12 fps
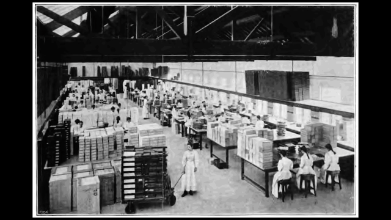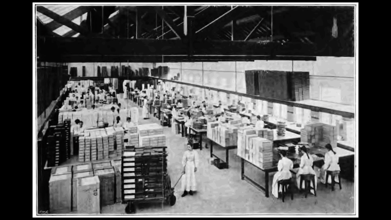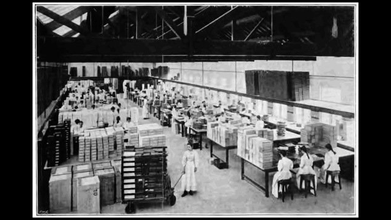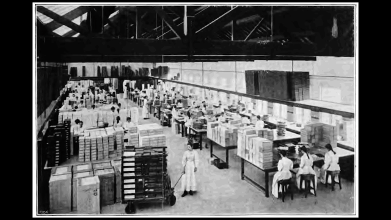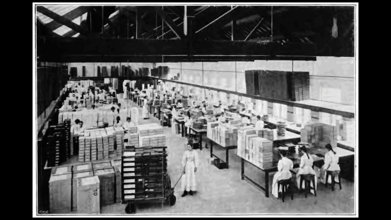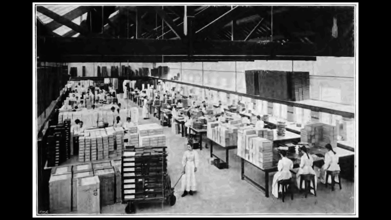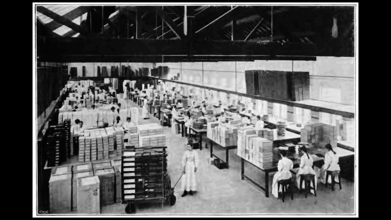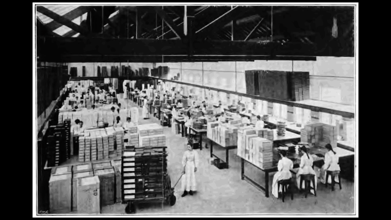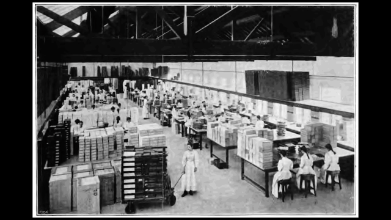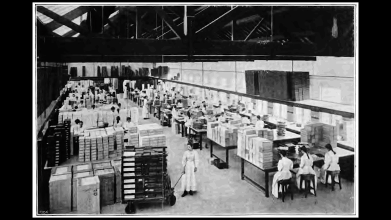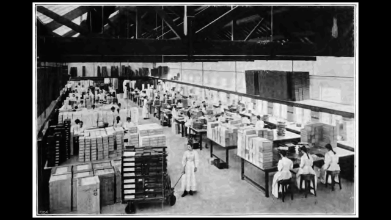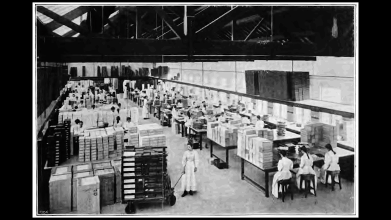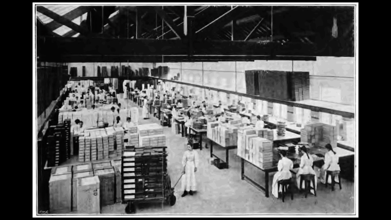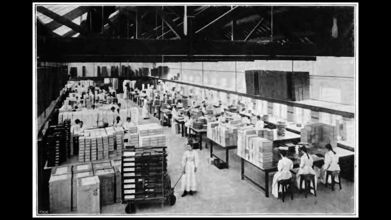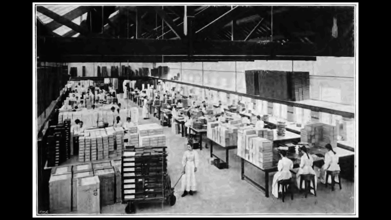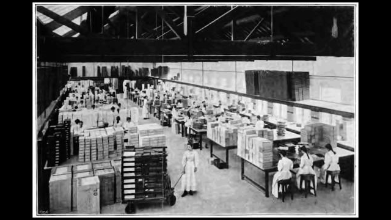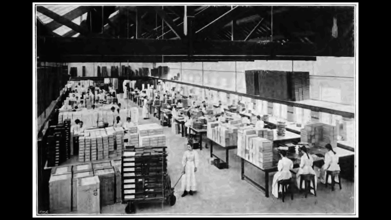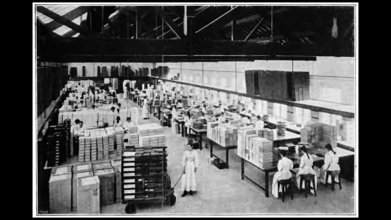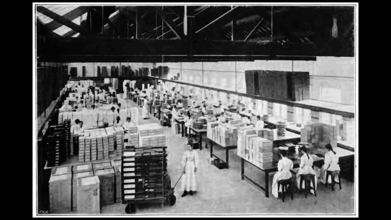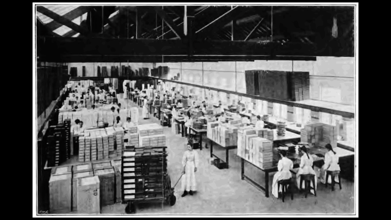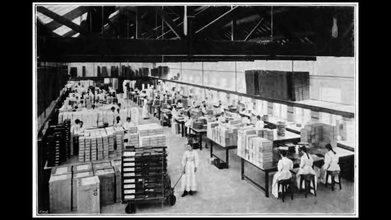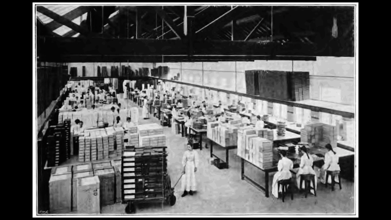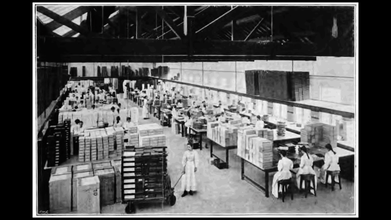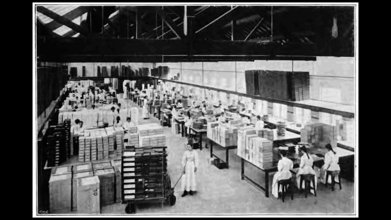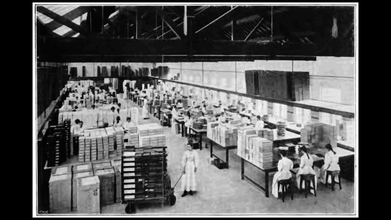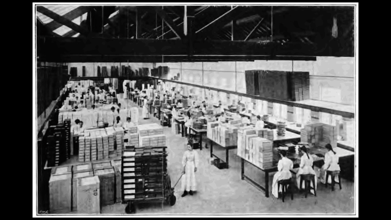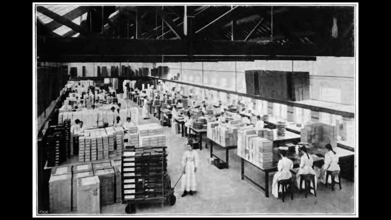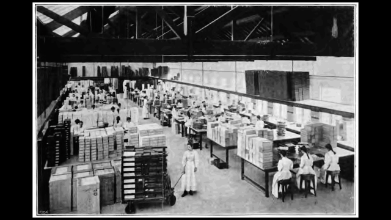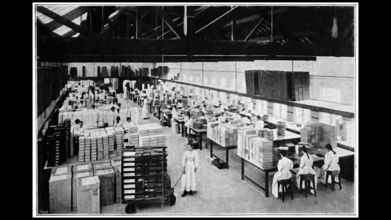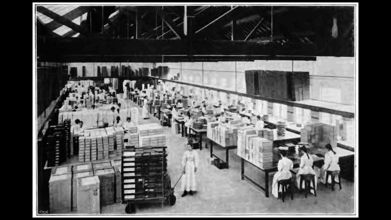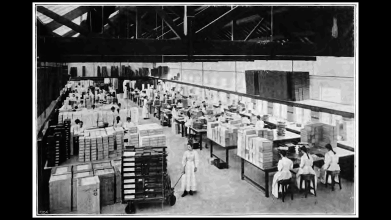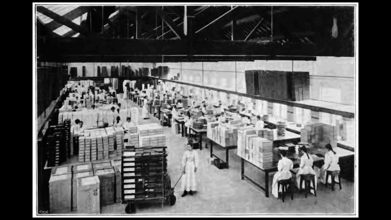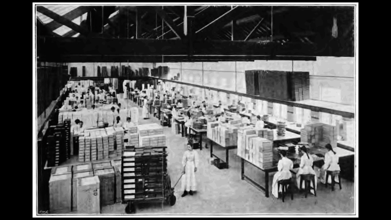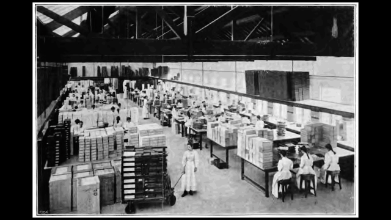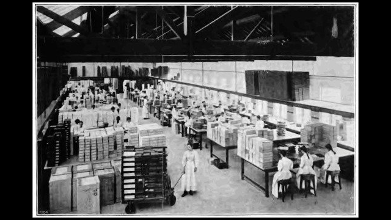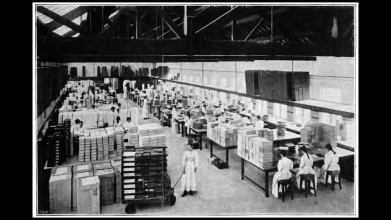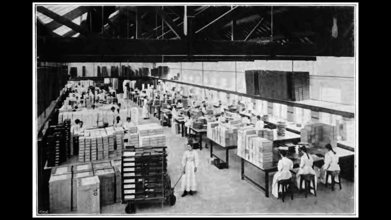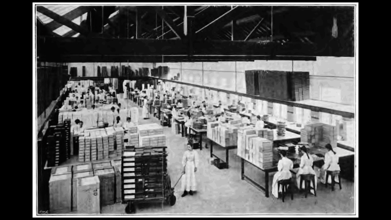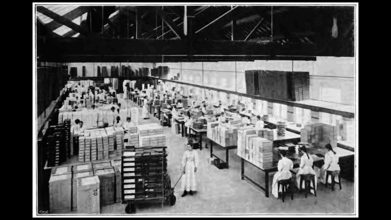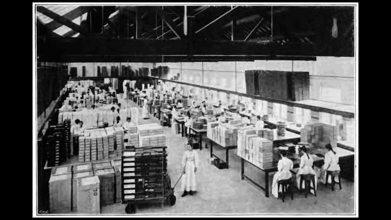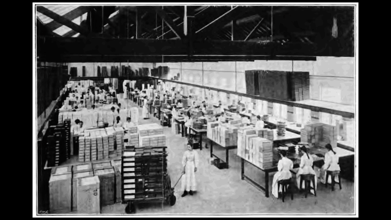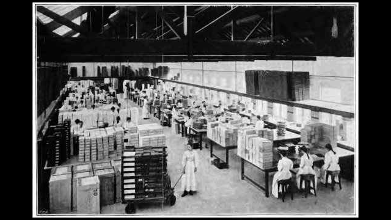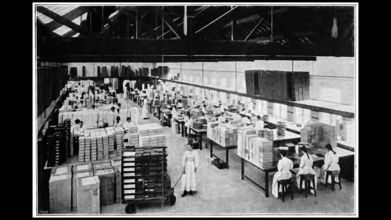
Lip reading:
No face is visible, so there are no lips to read.